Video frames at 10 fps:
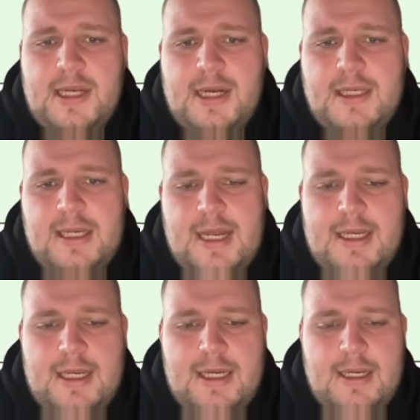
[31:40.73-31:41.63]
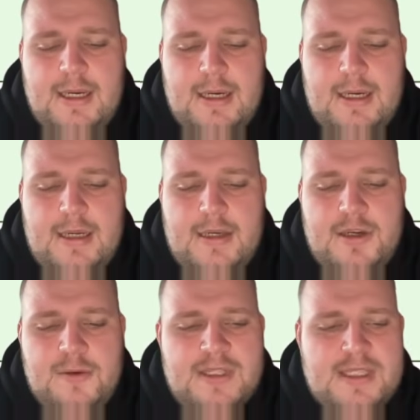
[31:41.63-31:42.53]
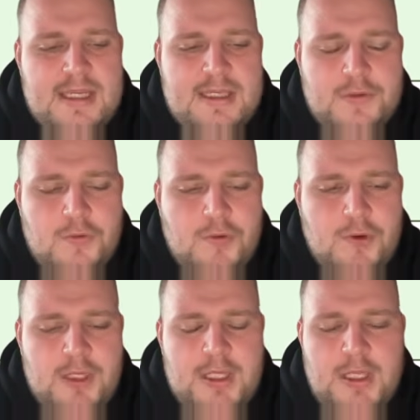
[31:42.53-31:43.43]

and then any nuances or